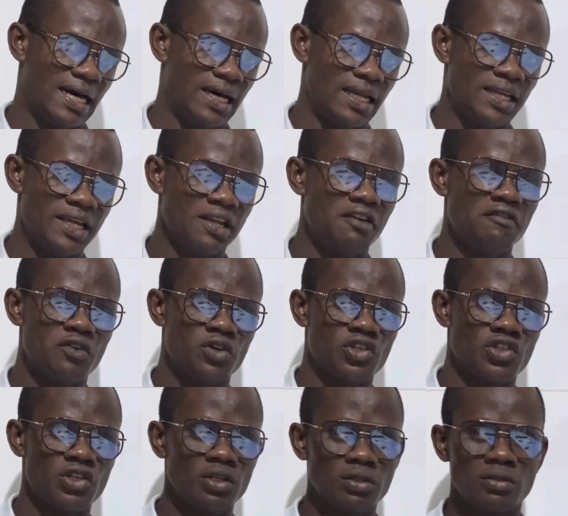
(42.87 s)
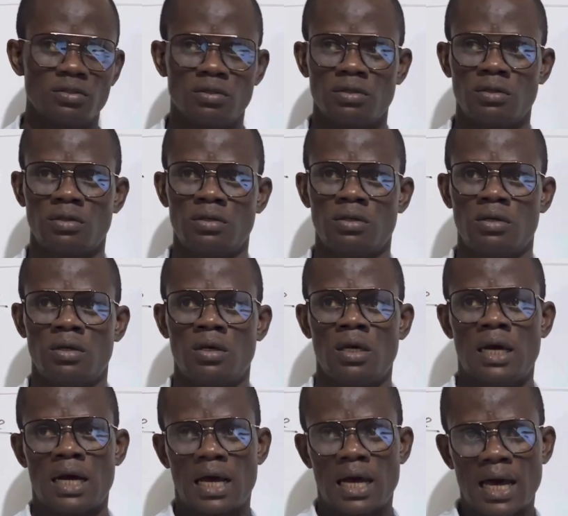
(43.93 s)
another function.
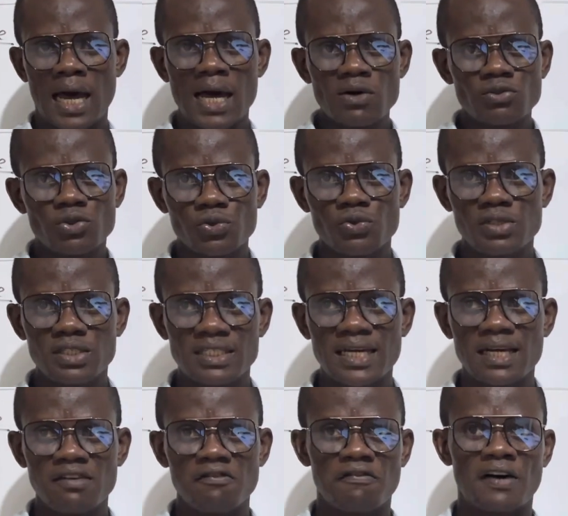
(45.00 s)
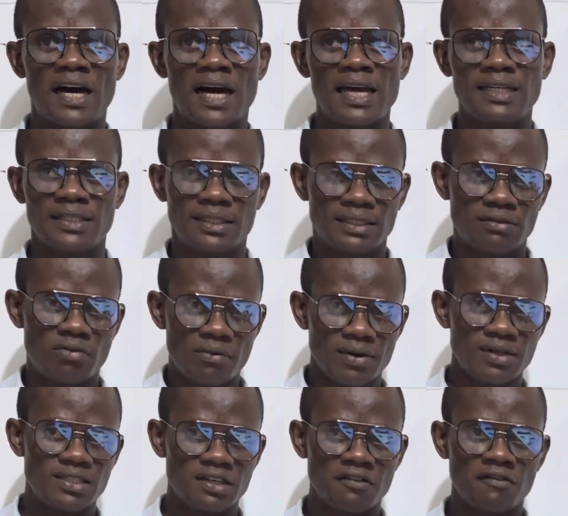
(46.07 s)
How do you then find the
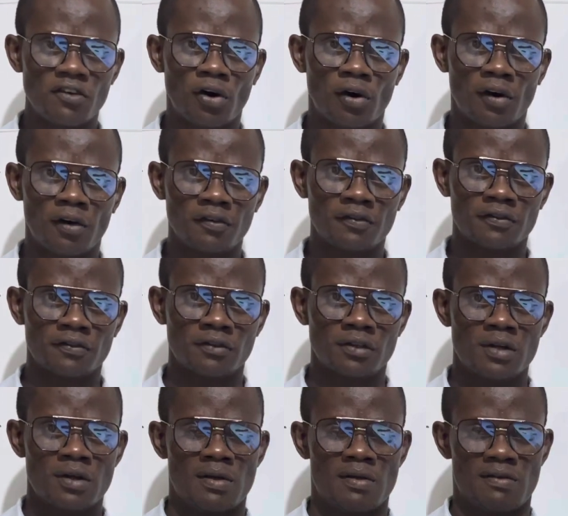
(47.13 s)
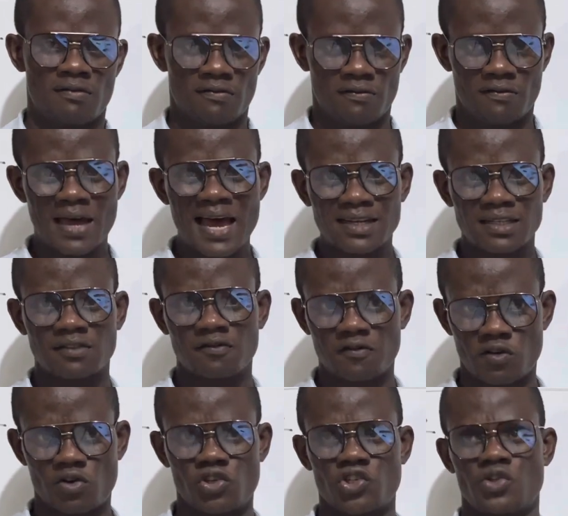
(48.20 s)
derivative of that
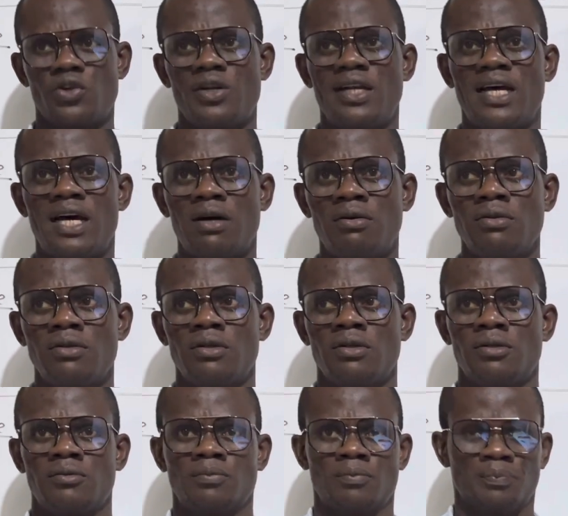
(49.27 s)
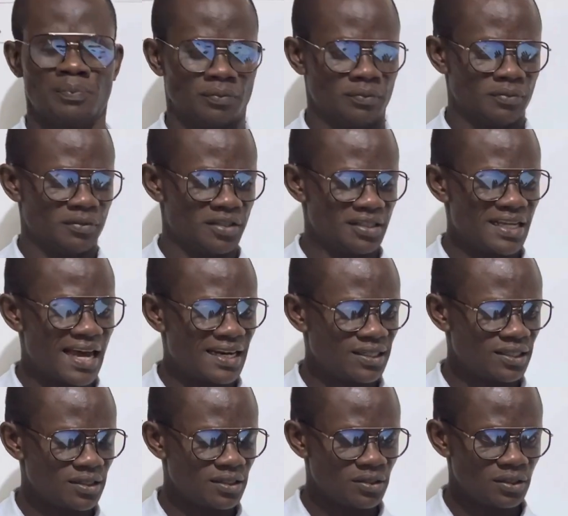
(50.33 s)
function now that
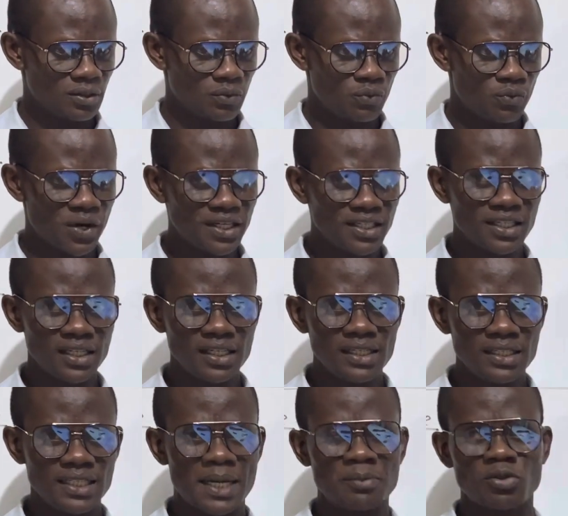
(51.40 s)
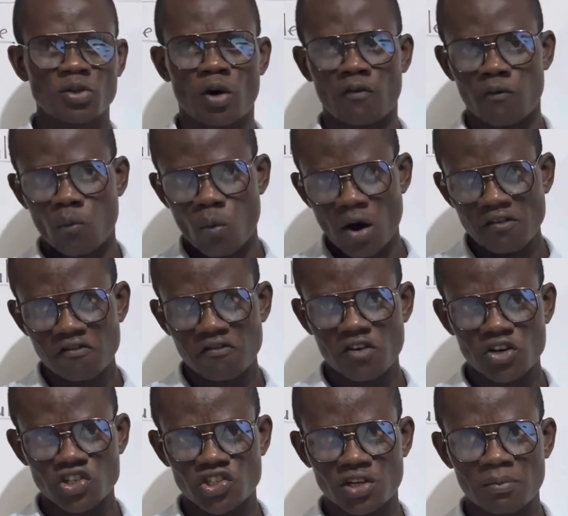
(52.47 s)
is written in terms of one
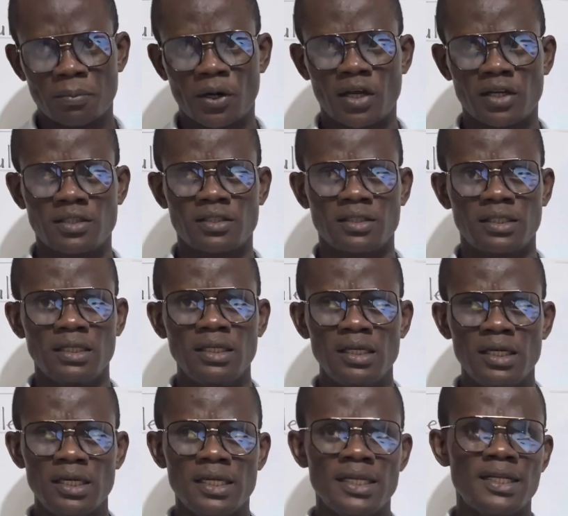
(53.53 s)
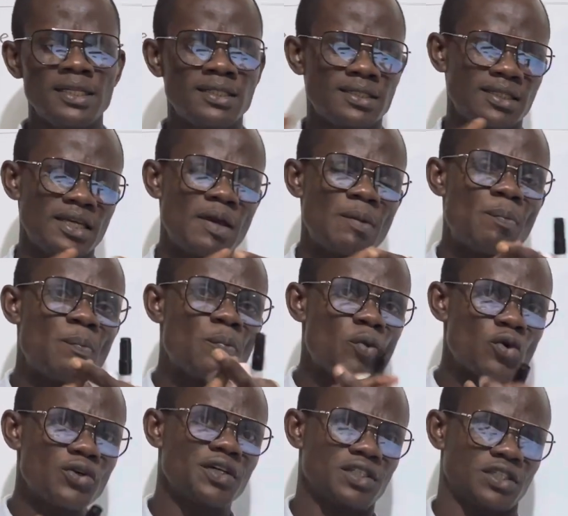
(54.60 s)
function, but it is a
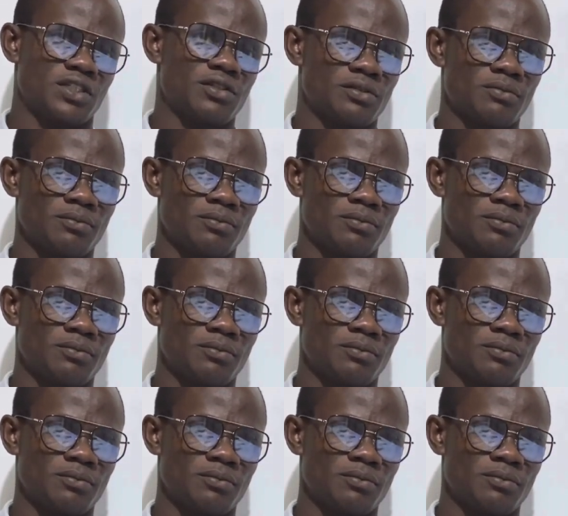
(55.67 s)
product